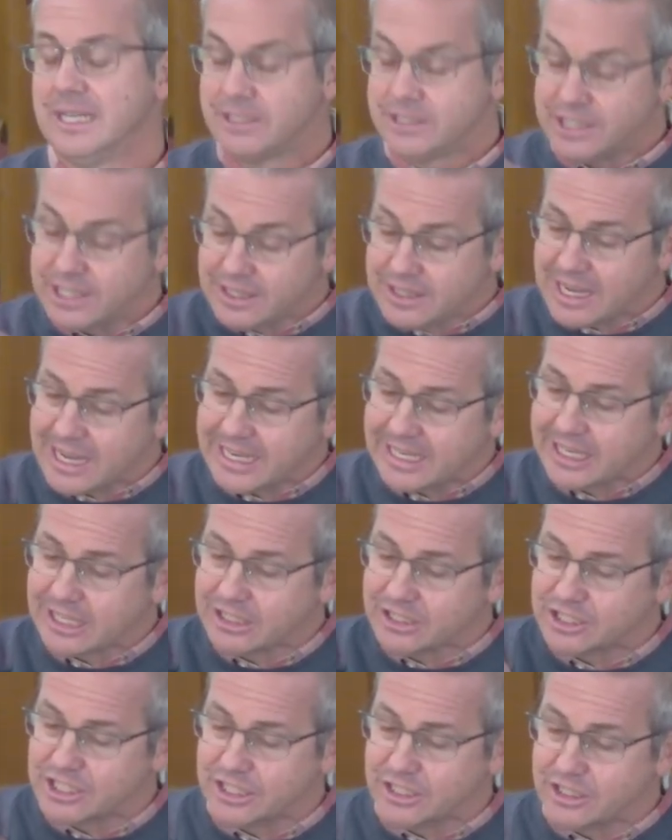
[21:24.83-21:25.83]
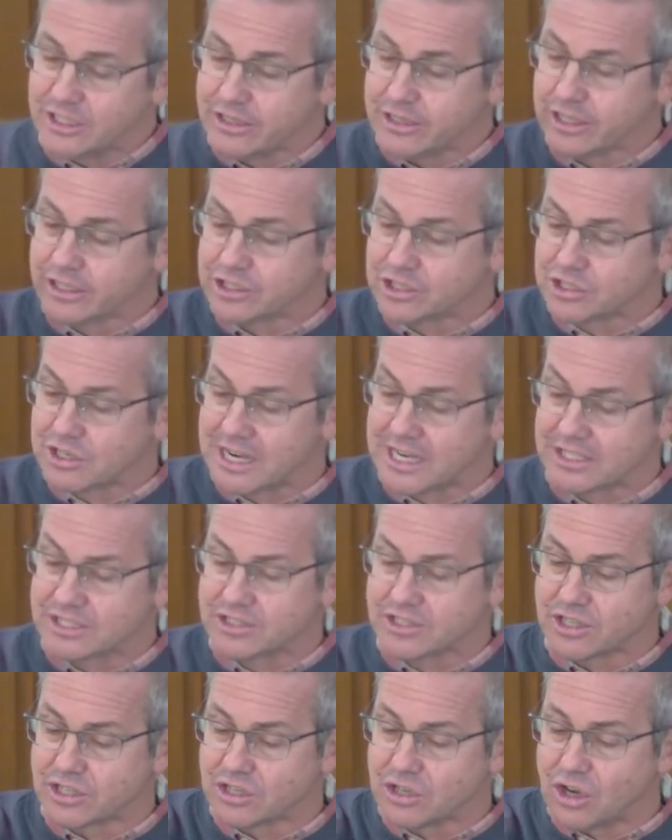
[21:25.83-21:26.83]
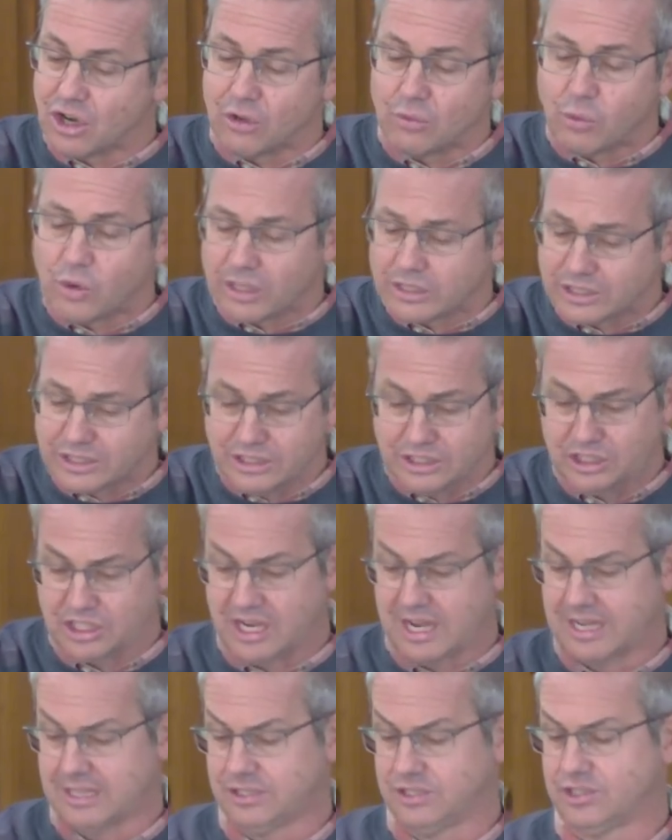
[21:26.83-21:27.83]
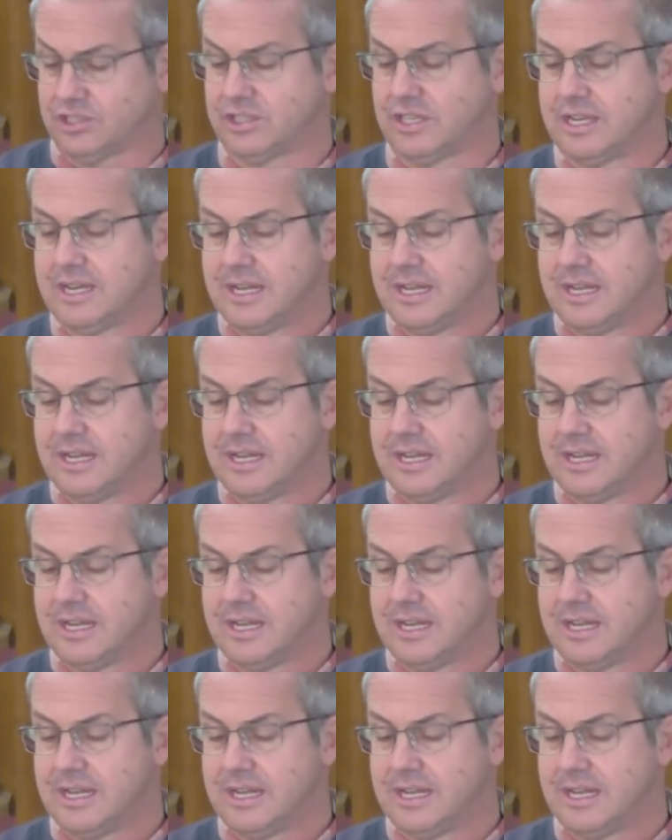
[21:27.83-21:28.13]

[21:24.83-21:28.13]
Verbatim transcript: Did they continue to trust that God was in charge,